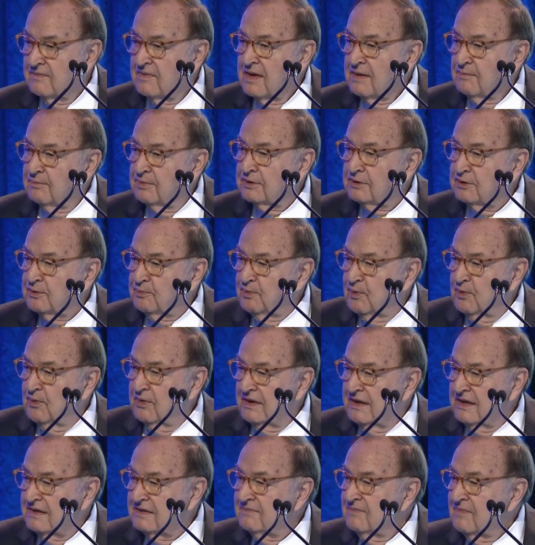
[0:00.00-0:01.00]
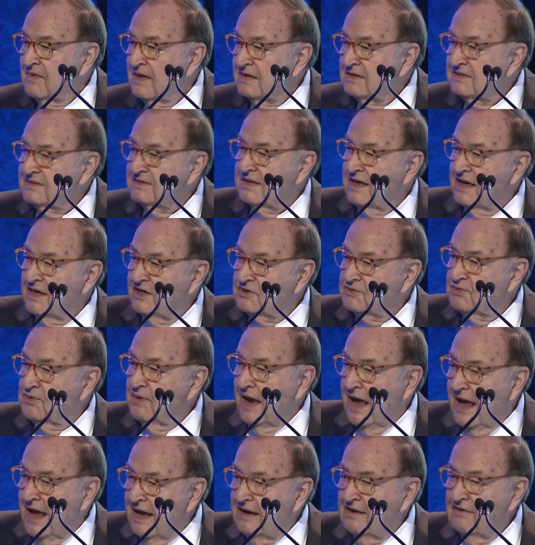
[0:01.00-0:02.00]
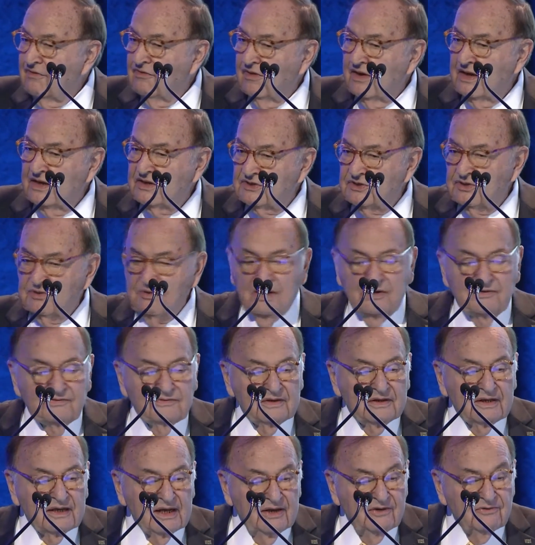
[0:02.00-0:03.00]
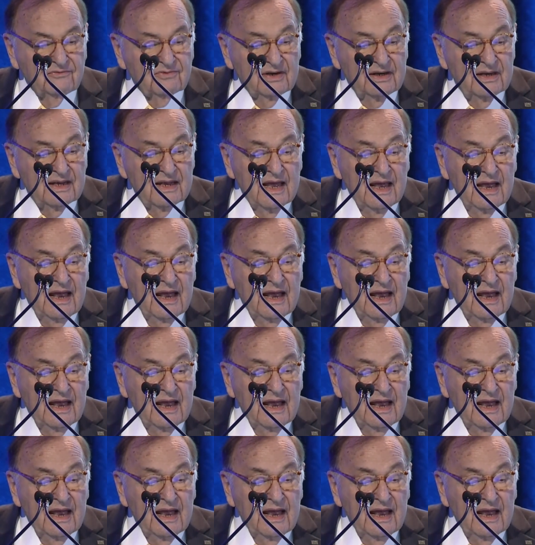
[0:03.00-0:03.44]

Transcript: But the point is, states were adding things across the country.